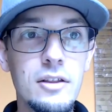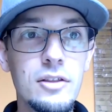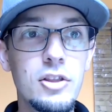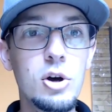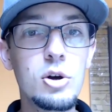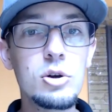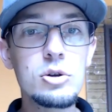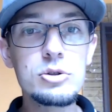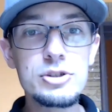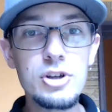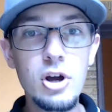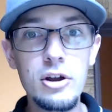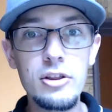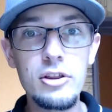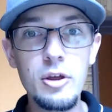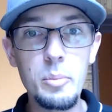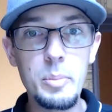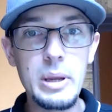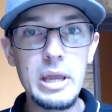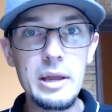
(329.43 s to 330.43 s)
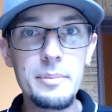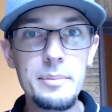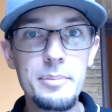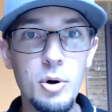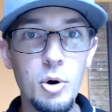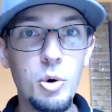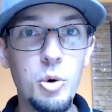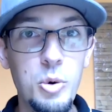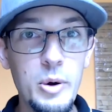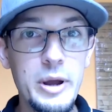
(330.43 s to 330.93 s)
Those are the
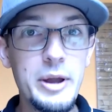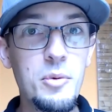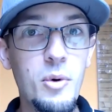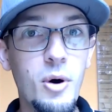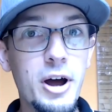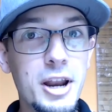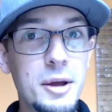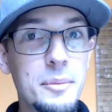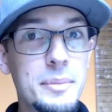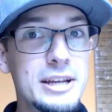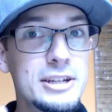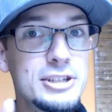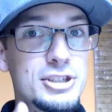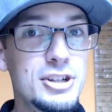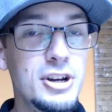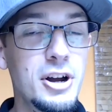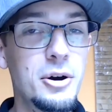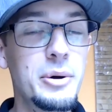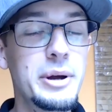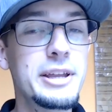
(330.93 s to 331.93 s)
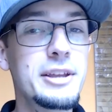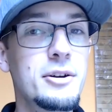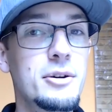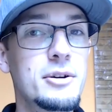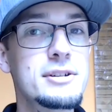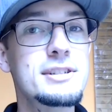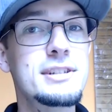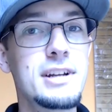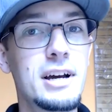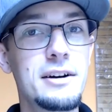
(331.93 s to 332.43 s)
people we want to be showing your
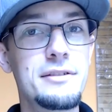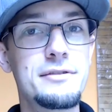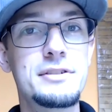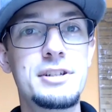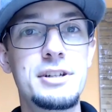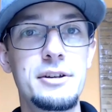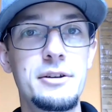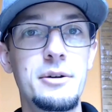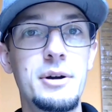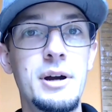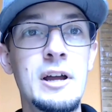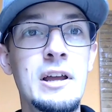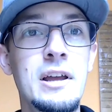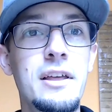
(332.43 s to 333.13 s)
stuff to.